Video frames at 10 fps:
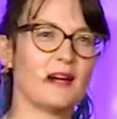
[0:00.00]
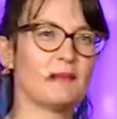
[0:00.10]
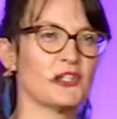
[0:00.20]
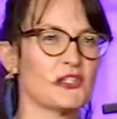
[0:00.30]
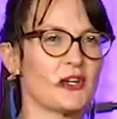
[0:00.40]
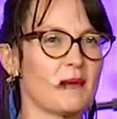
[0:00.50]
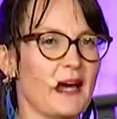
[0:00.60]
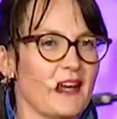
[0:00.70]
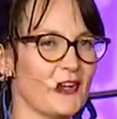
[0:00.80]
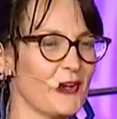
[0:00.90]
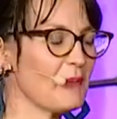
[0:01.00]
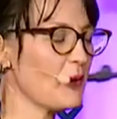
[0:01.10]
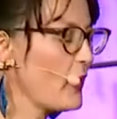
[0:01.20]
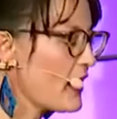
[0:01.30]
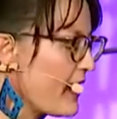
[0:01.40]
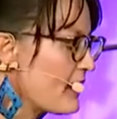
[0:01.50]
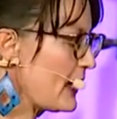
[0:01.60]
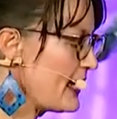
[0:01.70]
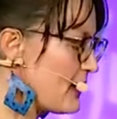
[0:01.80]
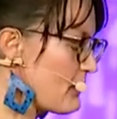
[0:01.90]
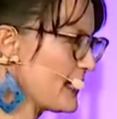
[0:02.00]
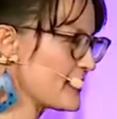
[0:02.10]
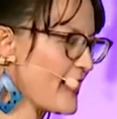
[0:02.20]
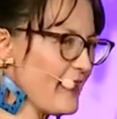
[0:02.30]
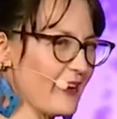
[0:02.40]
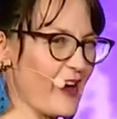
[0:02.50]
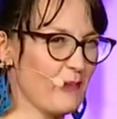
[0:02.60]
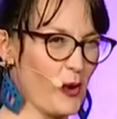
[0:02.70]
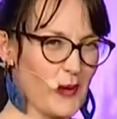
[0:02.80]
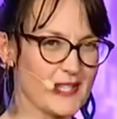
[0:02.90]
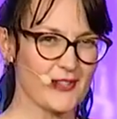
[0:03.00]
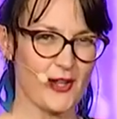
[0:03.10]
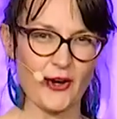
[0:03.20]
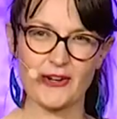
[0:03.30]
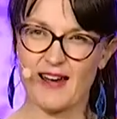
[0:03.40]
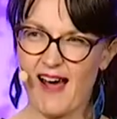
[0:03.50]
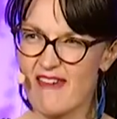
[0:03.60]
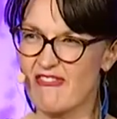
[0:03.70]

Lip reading: I'm not sure about you, but when I am eating my salad, I'm always alone and I